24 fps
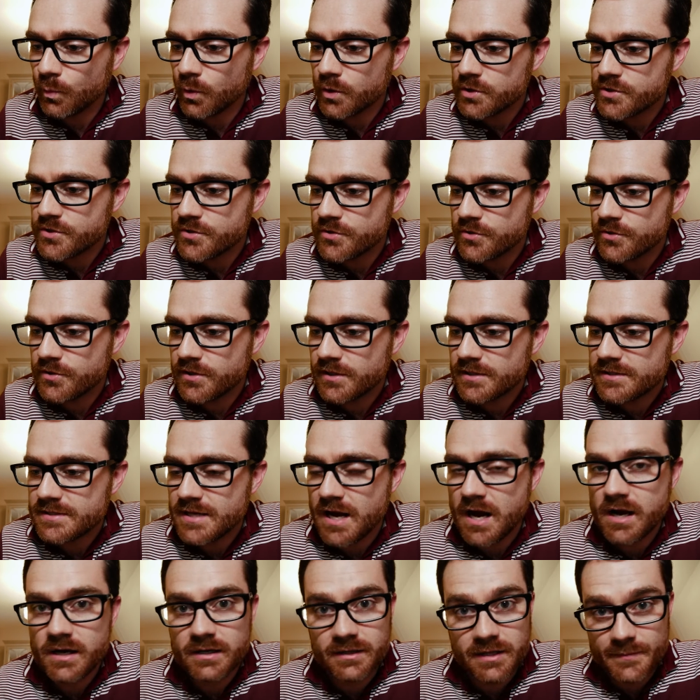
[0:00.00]
watch through the
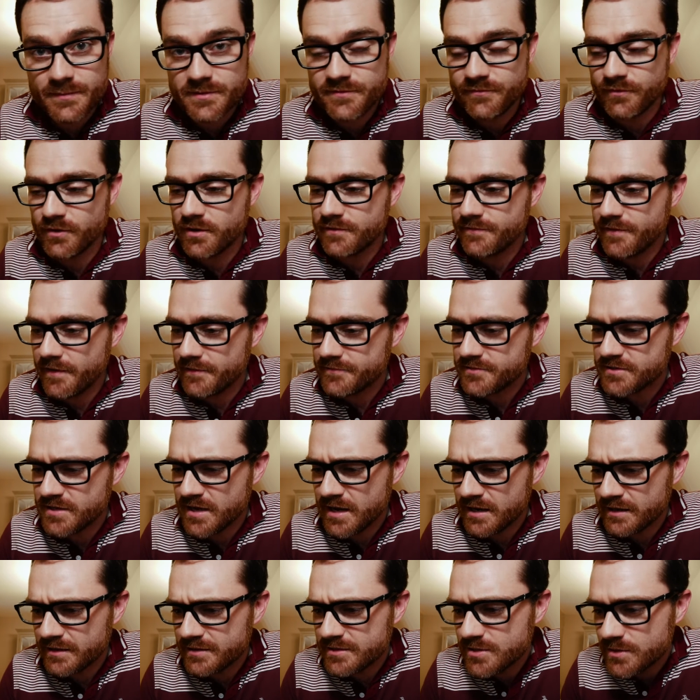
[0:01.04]
entire clip. It's 45
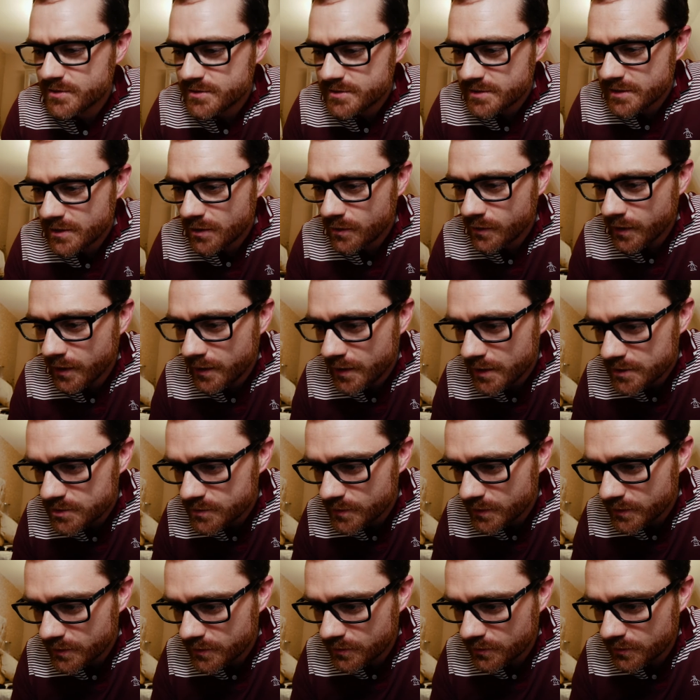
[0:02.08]
seconds, so I'll see, okay, that's
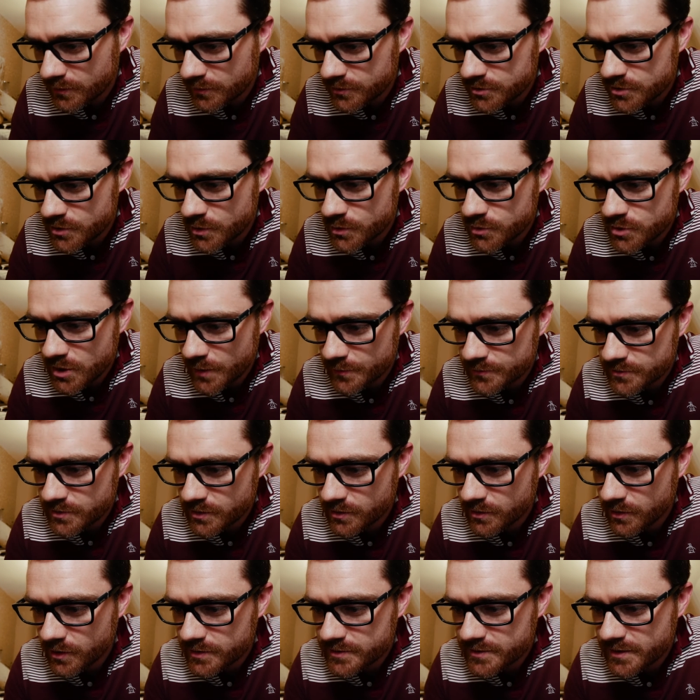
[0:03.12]
quite cool. Joe jumps
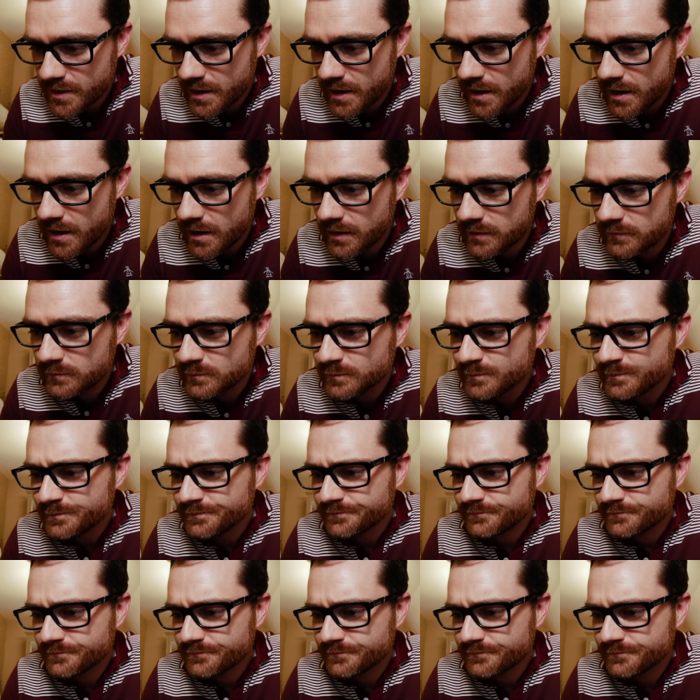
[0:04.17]
across there.